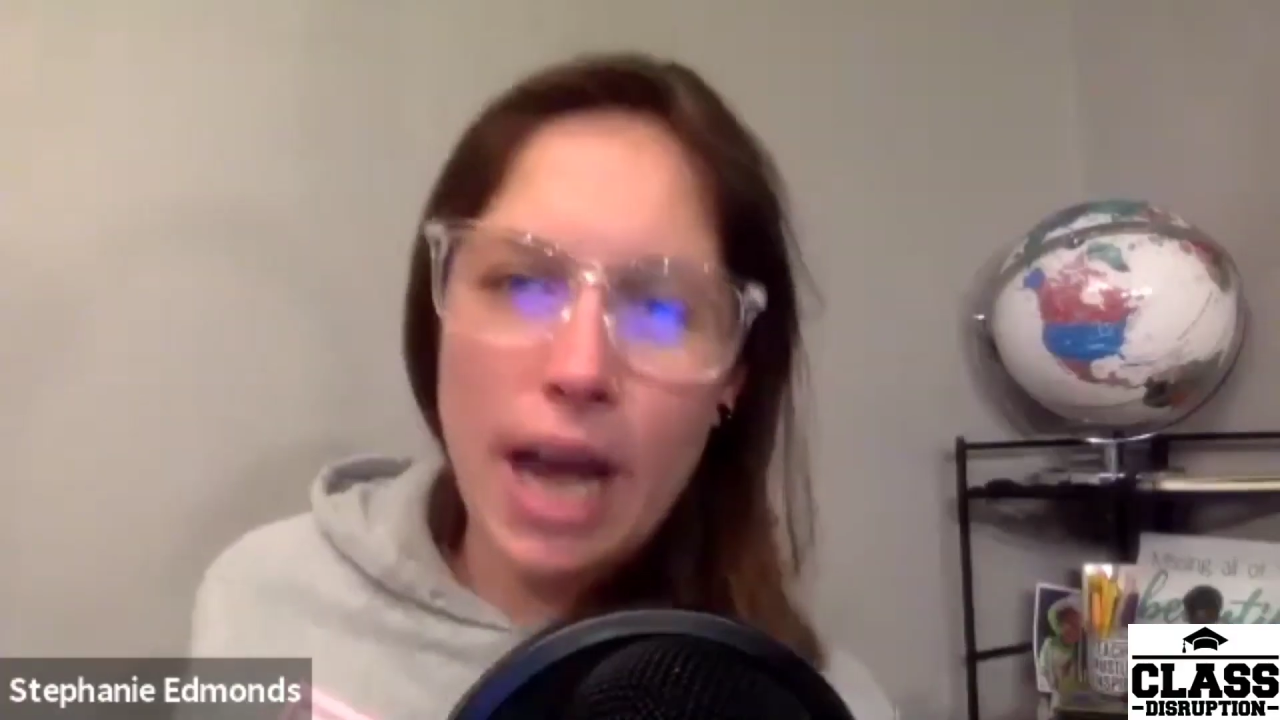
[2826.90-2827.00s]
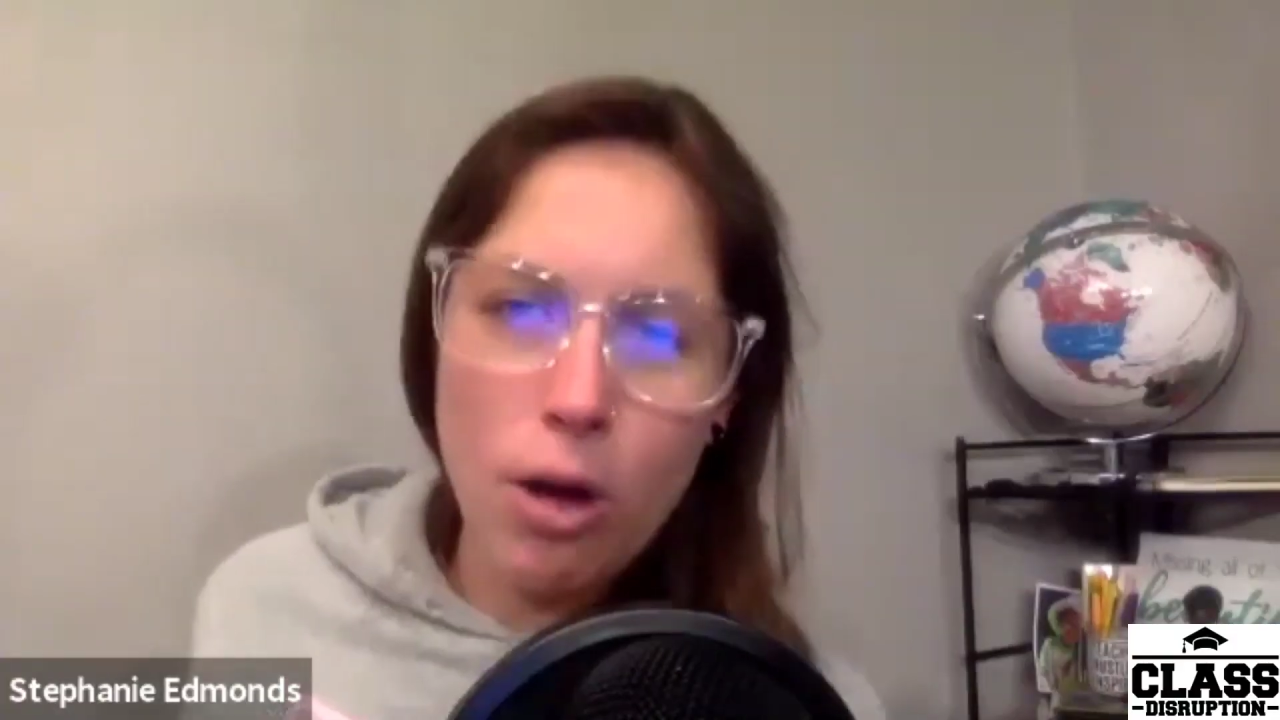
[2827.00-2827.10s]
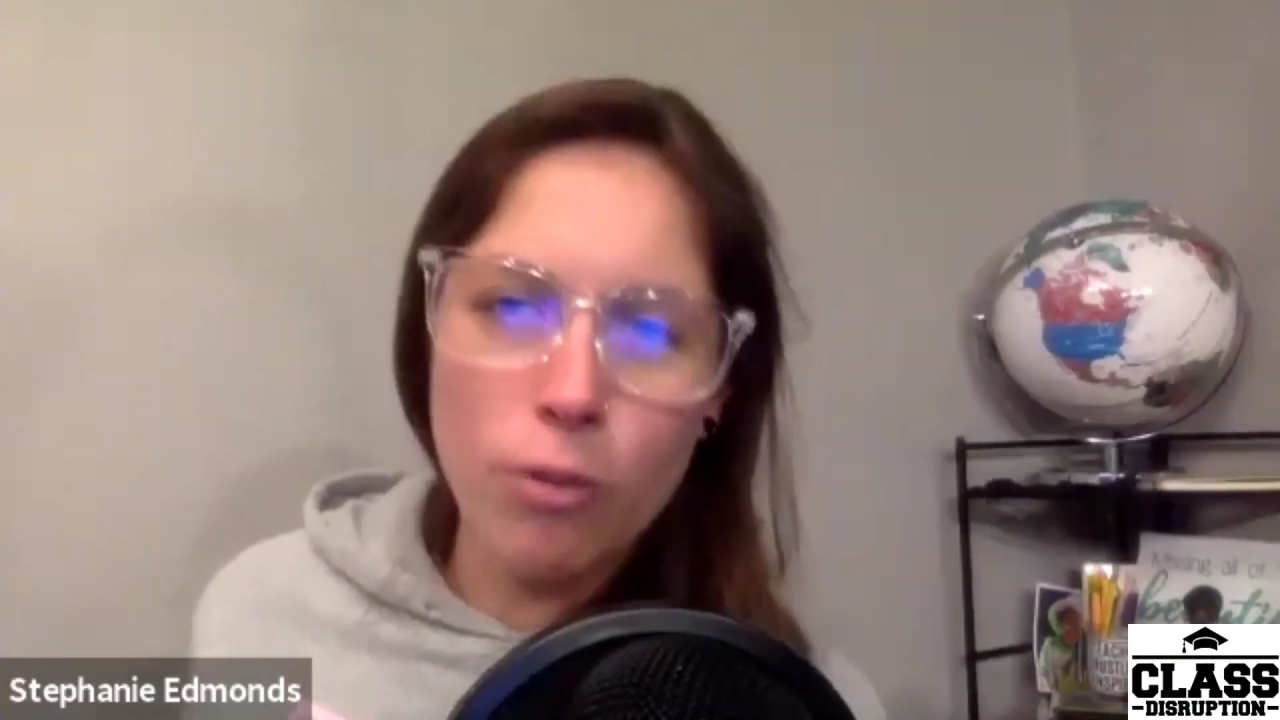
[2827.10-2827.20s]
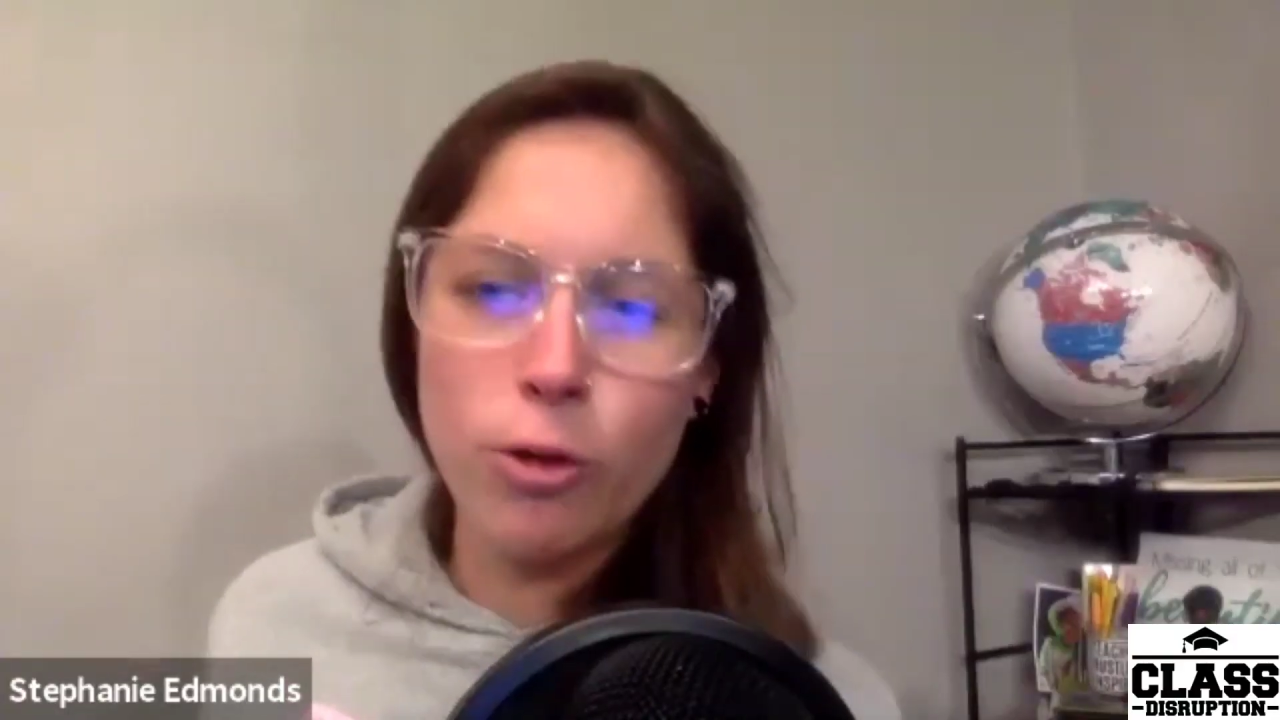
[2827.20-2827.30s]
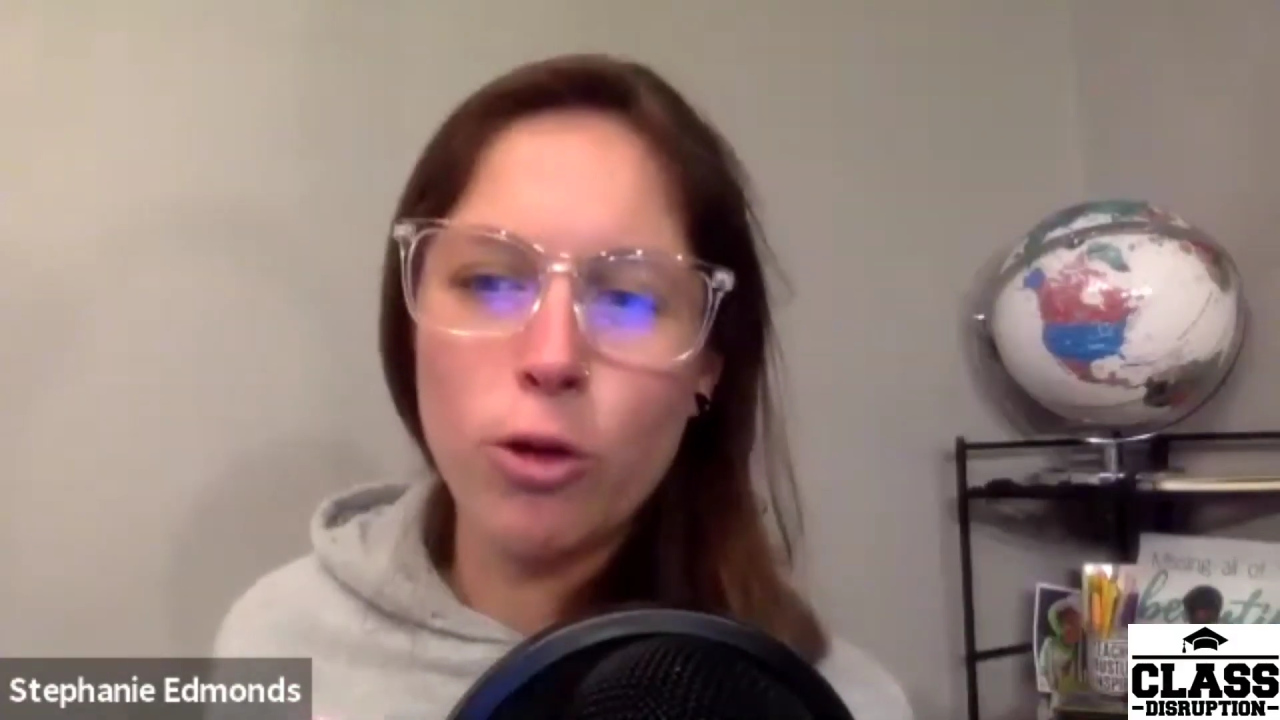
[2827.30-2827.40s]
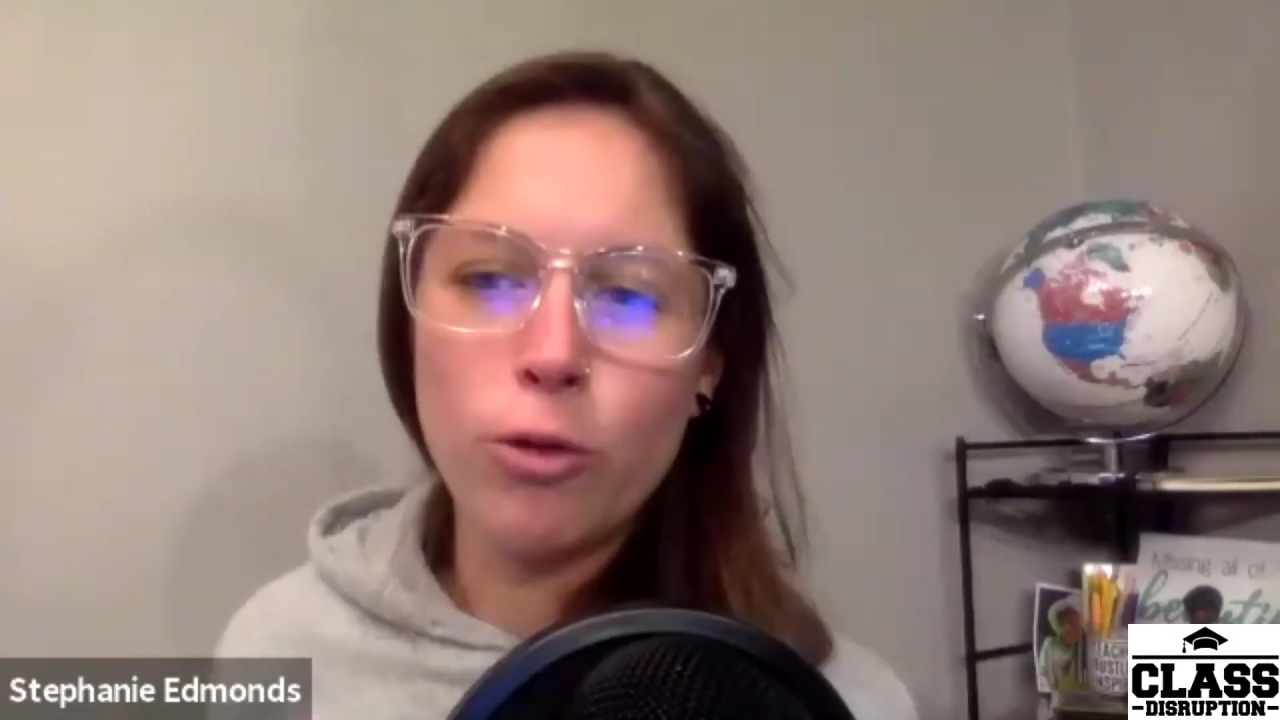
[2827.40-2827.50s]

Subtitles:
helpful